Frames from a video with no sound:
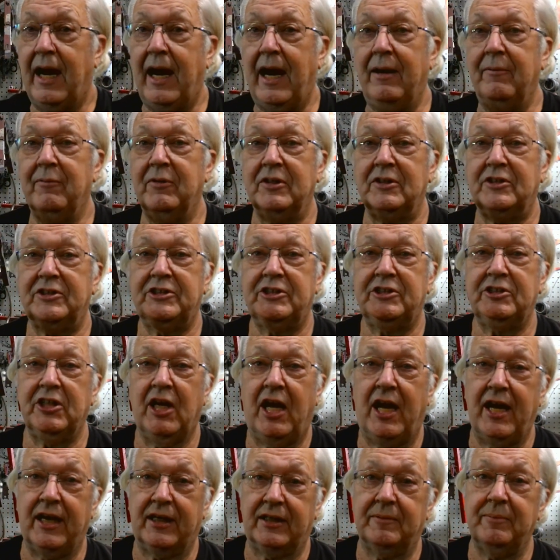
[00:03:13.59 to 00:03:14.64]
I was
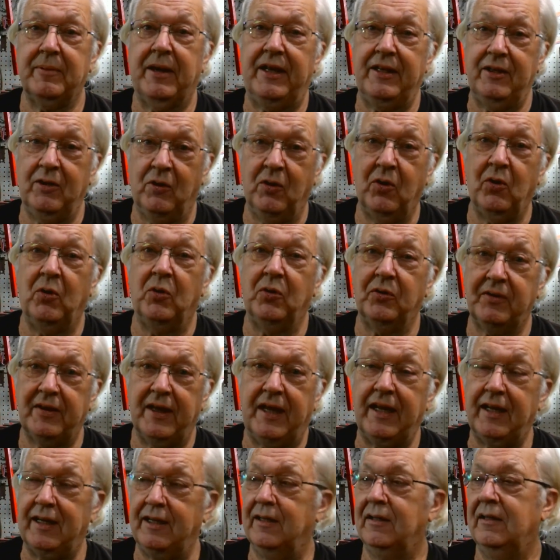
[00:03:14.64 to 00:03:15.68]
shocked by the whole
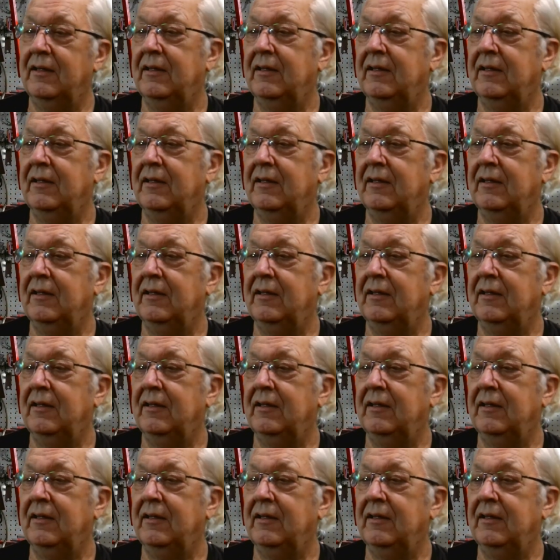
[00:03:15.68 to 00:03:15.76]
thing.